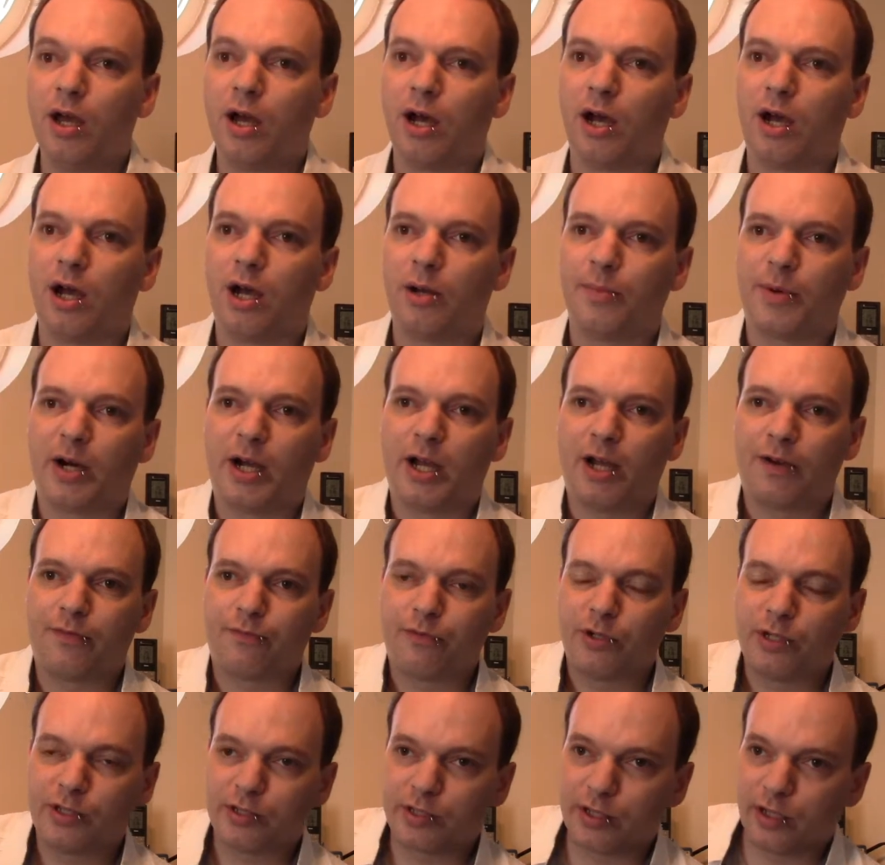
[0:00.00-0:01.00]
Um, I
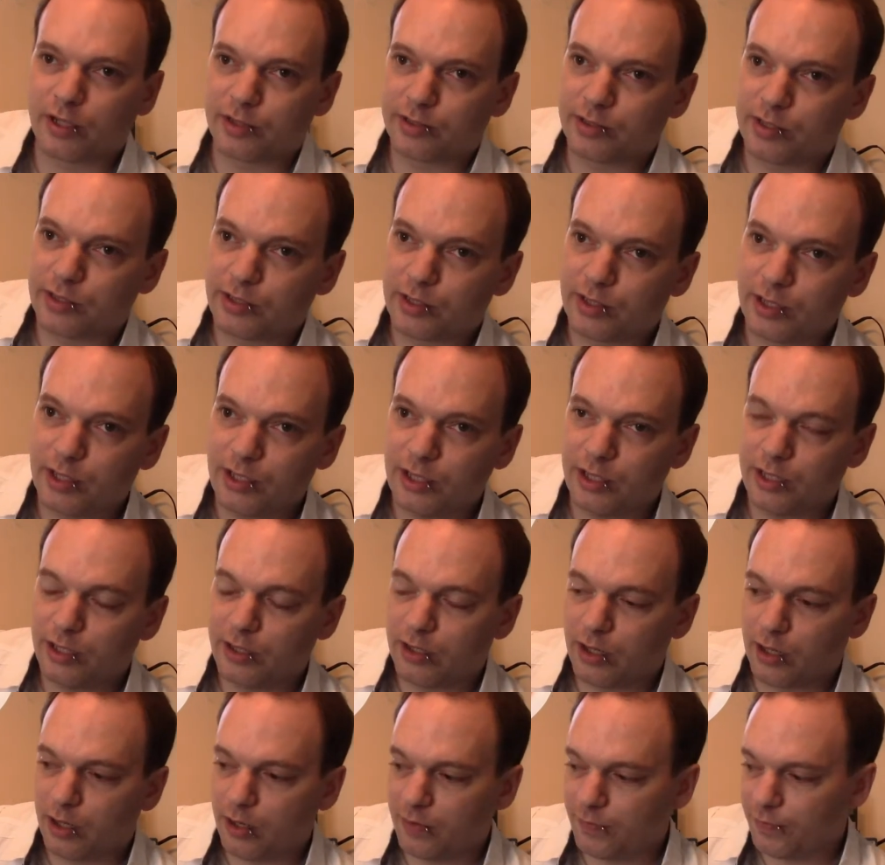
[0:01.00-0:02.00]
have restarted
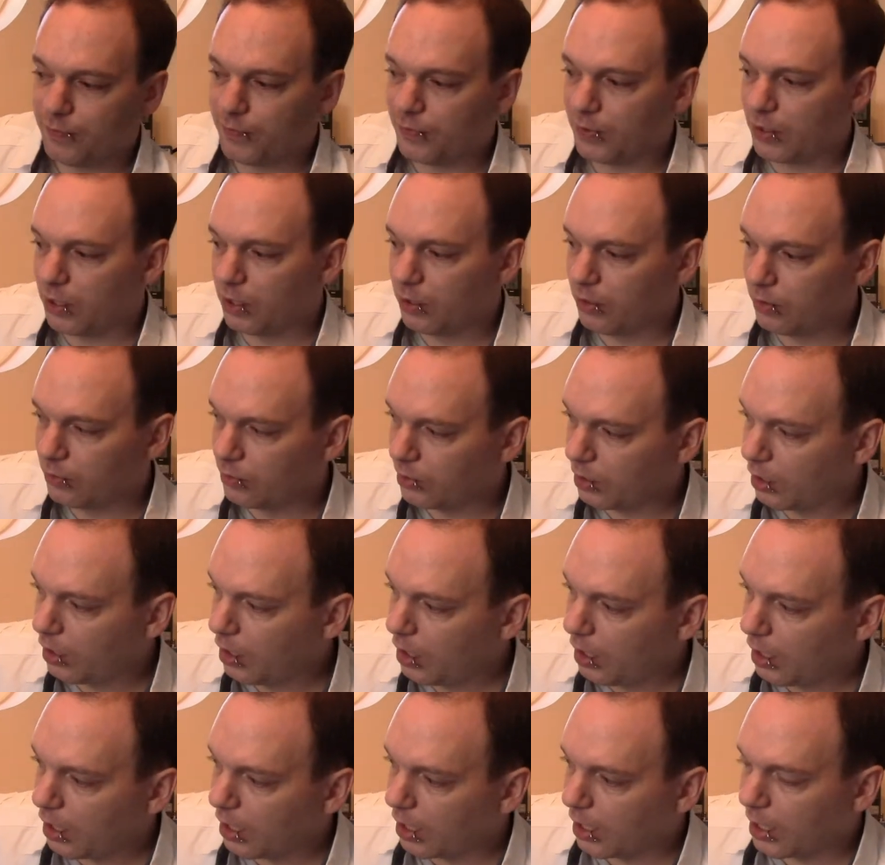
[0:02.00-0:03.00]
the uh, phone
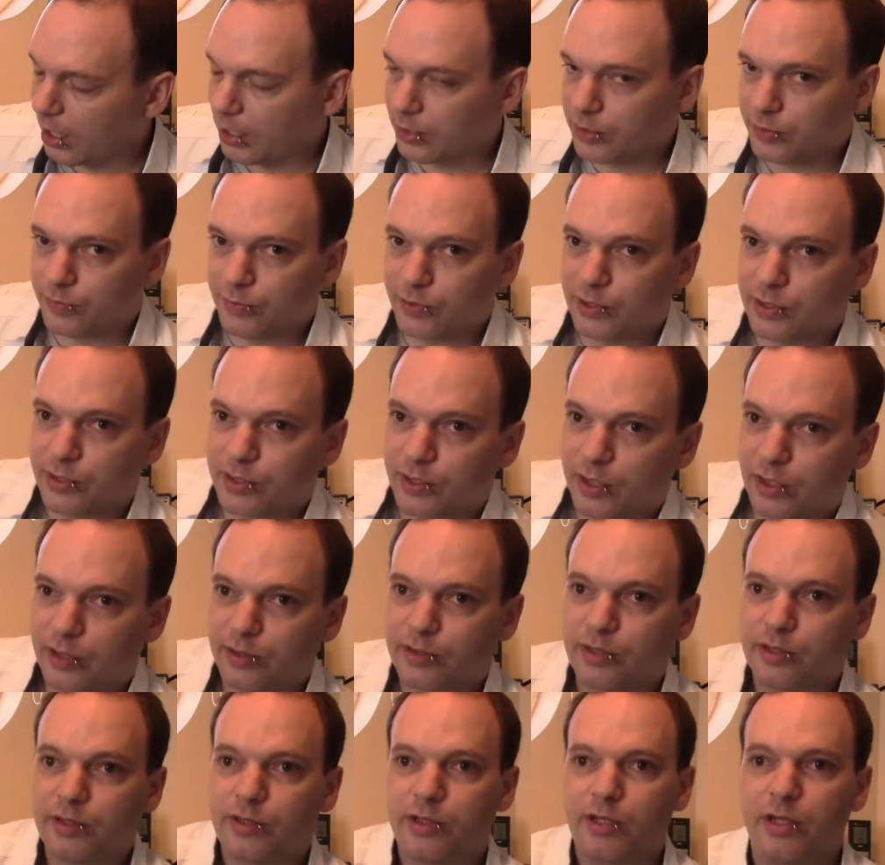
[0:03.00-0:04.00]
and
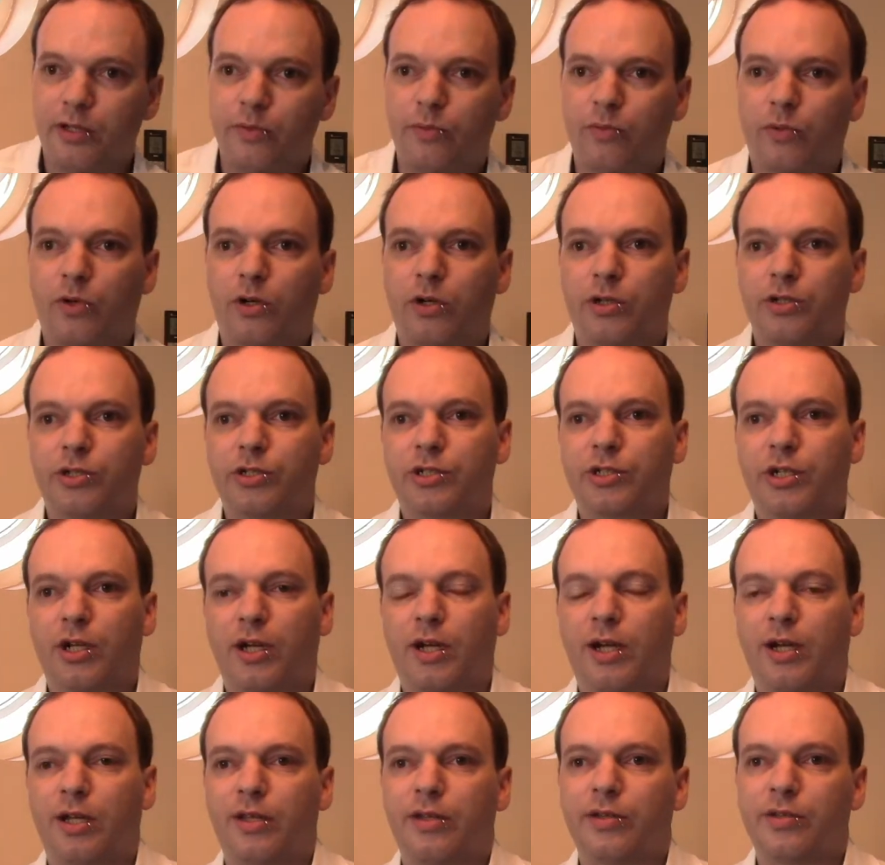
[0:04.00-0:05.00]
restarted the watch
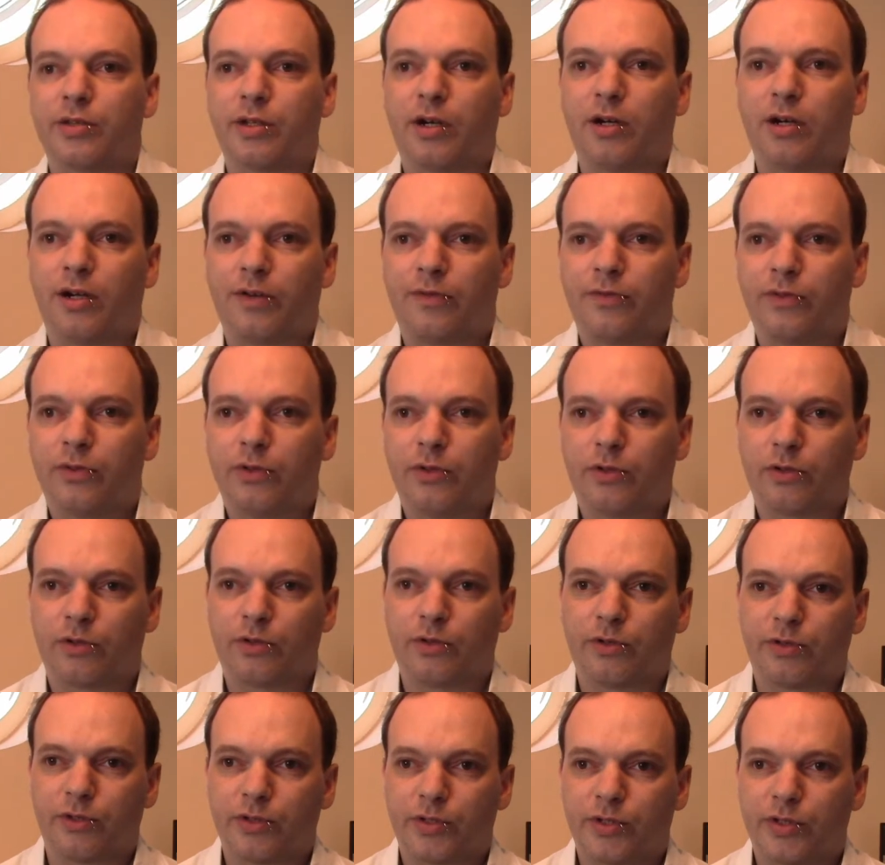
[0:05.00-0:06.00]
and I've not
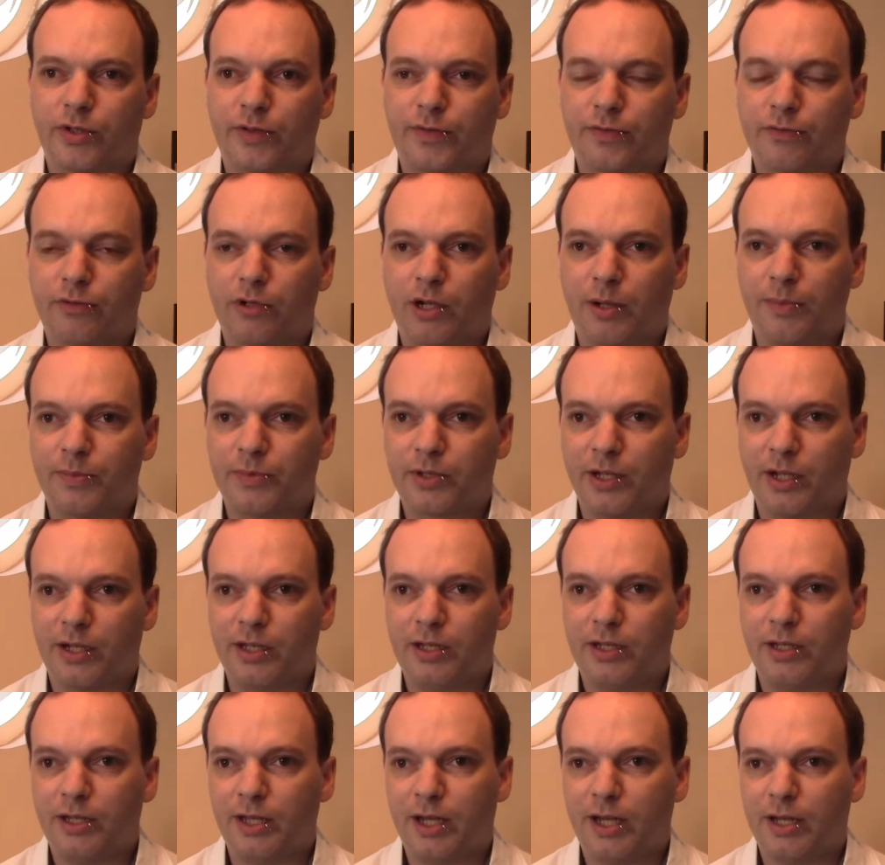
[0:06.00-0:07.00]
got the software
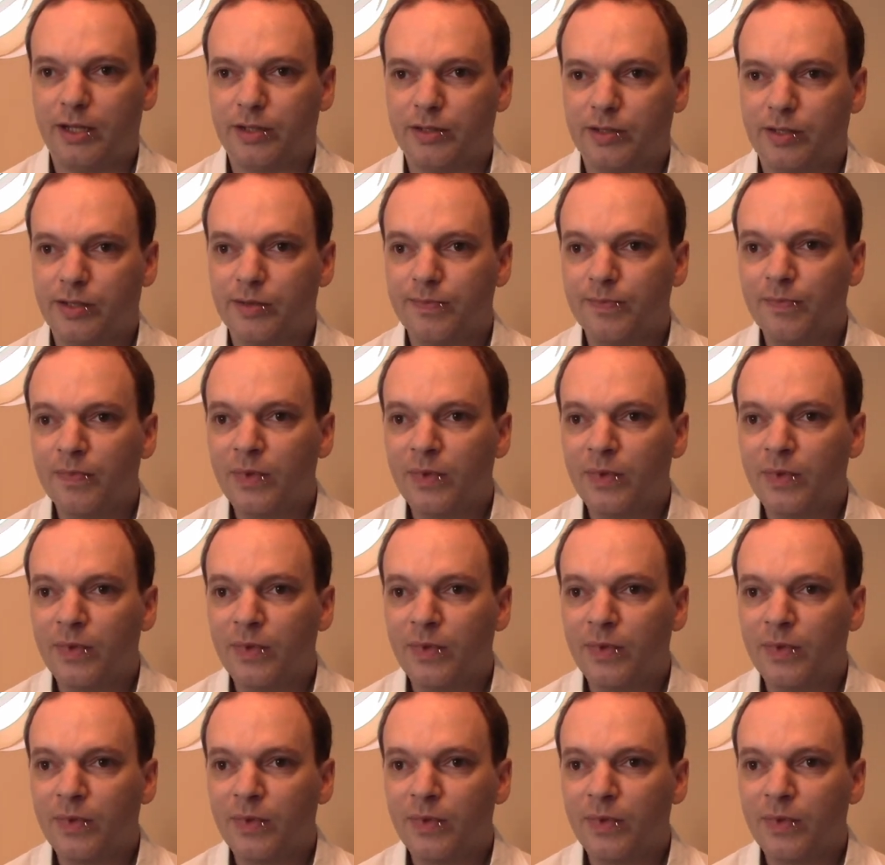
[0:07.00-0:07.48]
update yet.